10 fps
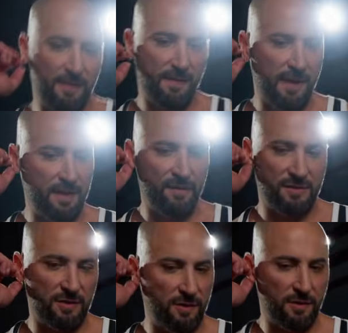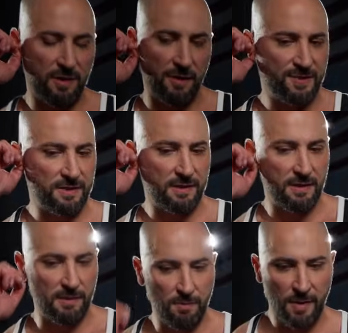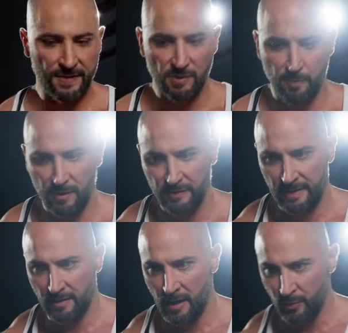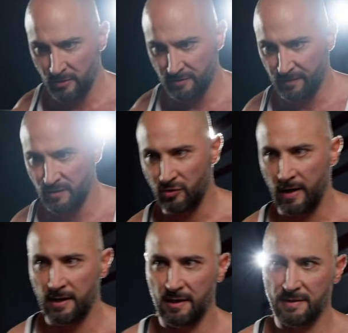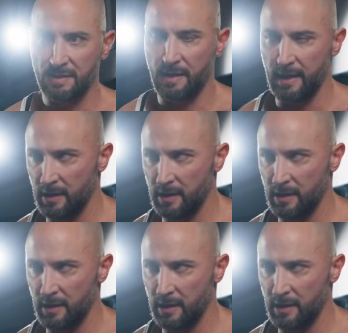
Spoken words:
a lot of it too, when it comes to muscle building and hypertrophy training, is like